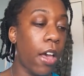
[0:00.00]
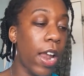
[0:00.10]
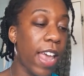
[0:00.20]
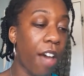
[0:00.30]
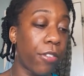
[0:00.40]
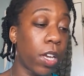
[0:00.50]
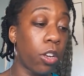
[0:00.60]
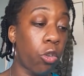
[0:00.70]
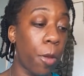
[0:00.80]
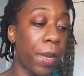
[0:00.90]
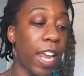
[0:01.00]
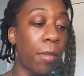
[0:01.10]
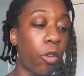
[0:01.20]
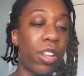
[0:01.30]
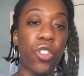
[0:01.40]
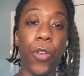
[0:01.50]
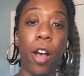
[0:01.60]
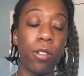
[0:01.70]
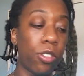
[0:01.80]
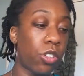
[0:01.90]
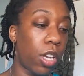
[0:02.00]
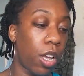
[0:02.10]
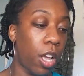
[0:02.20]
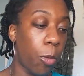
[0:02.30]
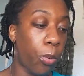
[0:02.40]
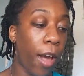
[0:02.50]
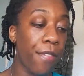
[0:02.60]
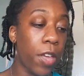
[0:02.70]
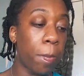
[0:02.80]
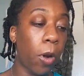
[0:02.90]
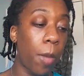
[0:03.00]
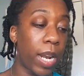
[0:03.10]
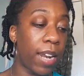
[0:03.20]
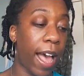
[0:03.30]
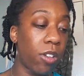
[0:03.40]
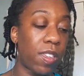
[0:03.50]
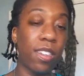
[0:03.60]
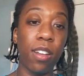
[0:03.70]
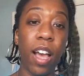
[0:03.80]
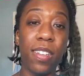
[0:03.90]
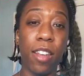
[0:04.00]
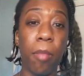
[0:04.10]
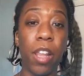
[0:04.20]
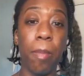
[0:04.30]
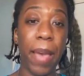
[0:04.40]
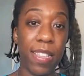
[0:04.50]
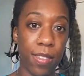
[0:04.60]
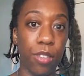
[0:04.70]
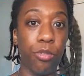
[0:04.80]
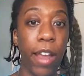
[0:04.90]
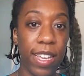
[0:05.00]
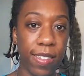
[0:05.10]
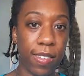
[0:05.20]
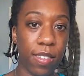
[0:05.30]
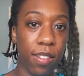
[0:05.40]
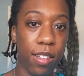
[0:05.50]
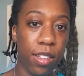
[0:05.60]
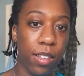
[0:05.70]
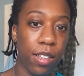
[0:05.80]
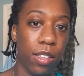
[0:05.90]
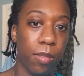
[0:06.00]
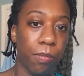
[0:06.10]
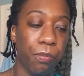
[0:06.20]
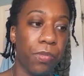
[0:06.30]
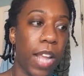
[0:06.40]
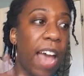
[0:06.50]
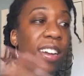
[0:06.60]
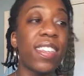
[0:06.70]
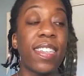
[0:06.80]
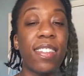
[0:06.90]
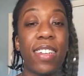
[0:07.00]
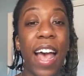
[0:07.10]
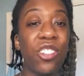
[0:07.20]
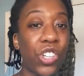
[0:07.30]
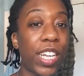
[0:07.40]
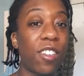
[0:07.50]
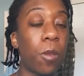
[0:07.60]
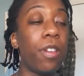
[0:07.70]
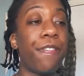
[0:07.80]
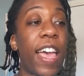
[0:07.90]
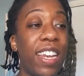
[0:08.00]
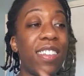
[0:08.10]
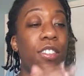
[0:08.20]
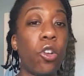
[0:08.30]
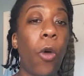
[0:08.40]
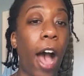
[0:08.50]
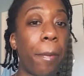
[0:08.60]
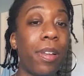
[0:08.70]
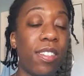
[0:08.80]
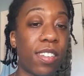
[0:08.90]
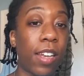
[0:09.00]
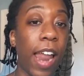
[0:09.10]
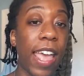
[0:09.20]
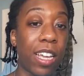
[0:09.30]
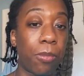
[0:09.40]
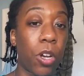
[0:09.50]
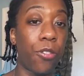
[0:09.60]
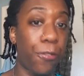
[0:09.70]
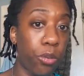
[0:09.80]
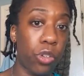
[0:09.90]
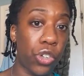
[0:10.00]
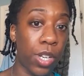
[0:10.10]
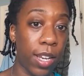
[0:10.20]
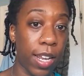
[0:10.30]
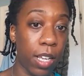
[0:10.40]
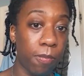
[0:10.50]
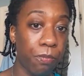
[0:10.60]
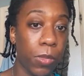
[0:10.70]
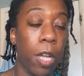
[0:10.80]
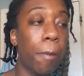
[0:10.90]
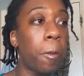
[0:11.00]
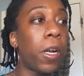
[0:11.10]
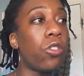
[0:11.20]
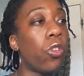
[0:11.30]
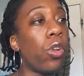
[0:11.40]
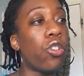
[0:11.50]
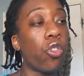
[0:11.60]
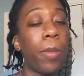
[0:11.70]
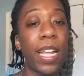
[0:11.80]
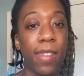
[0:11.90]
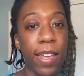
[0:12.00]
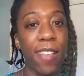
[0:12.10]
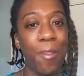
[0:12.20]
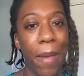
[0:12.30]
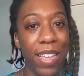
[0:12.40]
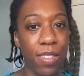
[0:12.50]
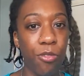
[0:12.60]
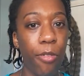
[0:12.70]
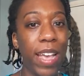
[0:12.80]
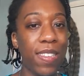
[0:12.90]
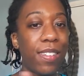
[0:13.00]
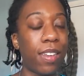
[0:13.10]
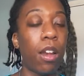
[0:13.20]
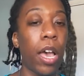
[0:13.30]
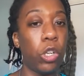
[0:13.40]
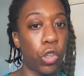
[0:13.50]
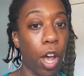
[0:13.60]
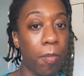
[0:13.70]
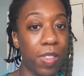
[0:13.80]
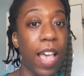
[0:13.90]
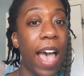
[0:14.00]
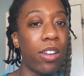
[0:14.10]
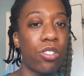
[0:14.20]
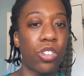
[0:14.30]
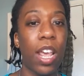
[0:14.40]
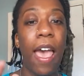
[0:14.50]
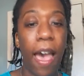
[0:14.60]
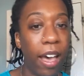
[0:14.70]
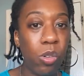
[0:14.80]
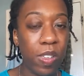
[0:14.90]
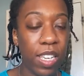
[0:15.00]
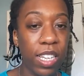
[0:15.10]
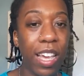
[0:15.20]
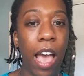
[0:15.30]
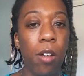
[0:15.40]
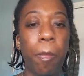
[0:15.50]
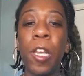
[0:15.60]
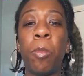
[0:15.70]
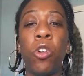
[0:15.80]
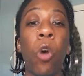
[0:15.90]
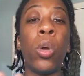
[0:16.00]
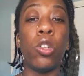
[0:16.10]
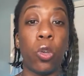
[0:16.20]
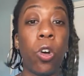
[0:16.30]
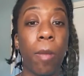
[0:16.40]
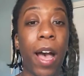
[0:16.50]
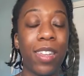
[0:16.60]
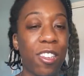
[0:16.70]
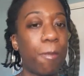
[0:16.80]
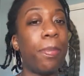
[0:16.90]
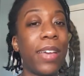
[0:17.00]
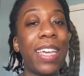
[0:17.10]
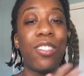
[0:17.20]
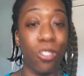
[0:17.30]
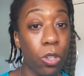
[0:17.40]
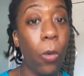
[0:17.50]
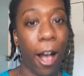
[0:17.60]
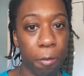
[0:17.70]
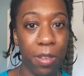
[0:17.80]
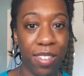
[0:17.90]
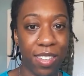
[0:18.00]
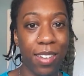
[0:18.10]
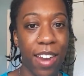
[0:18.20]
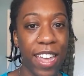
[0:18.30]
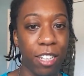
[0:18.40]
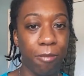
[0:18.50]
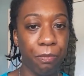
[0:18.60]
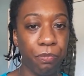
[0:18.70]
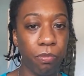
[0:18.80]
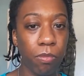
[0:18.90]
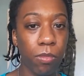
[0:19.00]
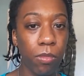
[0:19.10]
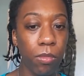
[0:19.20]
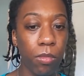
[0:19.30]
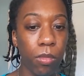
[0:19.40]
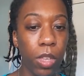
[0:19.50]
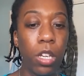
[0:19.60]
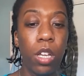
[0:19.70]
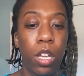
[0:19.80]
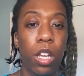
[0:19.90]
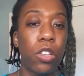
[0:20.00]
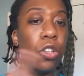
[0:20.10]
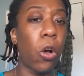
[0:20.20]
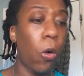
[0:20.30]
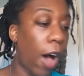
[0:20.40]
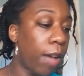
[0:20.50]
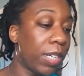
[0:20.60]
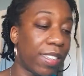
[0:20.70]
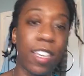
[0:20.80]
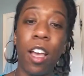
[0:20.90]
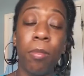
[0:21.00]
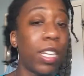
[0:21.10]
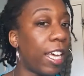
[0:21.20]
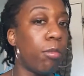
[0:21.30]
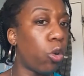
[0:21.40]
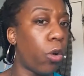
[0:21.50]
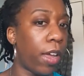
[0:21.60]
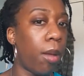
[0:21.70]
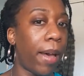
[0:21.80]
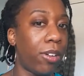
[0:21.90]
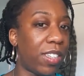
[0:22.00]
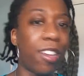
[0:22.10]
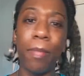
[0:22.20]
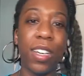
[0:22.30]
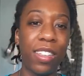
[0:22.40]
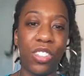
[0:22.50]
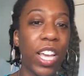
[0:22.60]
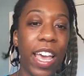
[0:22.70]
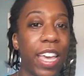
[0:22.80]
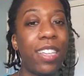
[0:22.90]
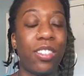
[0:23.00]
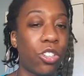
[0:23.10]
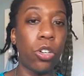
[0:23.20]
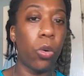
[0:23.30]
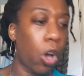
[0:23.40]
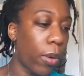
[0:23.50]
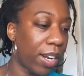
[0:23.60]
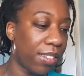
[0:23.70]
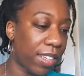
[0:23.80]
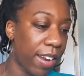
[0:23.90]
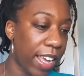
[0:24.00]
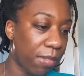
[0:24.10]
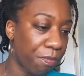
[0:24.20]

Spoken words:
Early African Caribbean immigrants found private employment and housing denied to them on the basis of race. And this is actually, to be fair, this still happens today, unfortunately. People are still discriminated against based on race and denied jobs and housing, and people don't want to talk about this, but it still happens today. So I'm gonna keep talking about it, because yeah, it is still going on today.